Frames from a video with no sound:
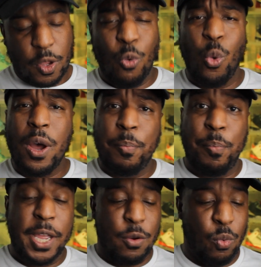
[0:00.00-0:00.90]
One
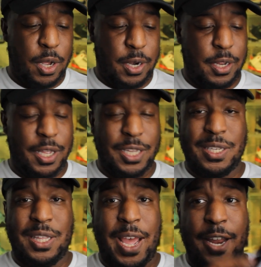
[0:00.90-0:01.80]
big one
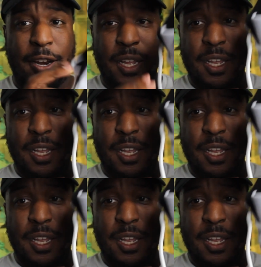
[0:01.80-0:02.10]
is that